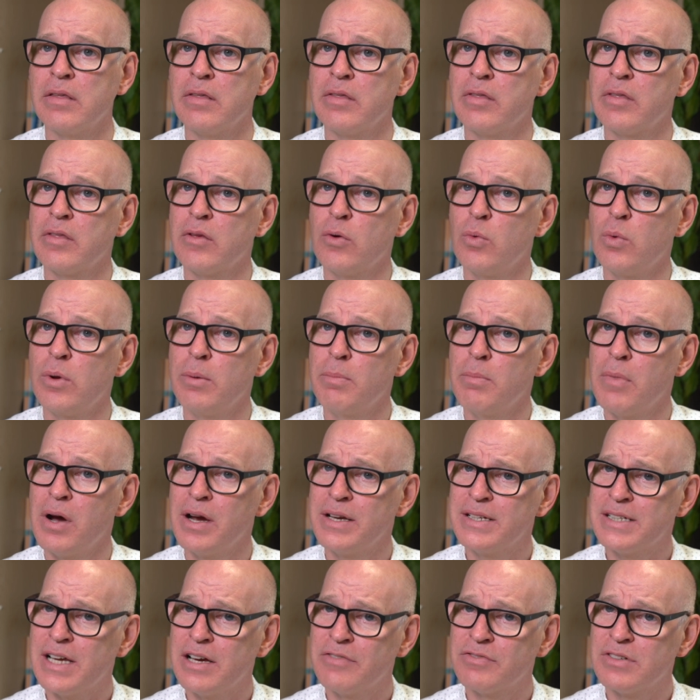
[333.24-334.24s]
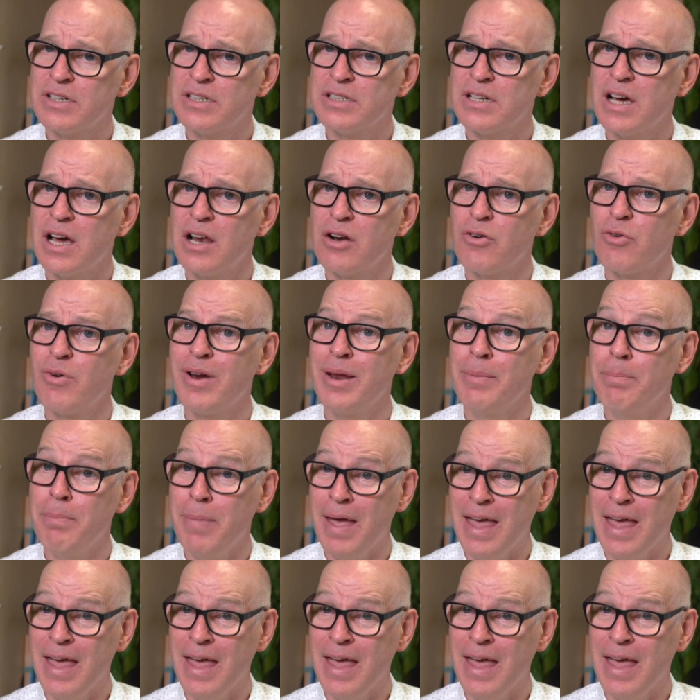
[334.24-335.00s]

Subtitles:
So we might have to tolerate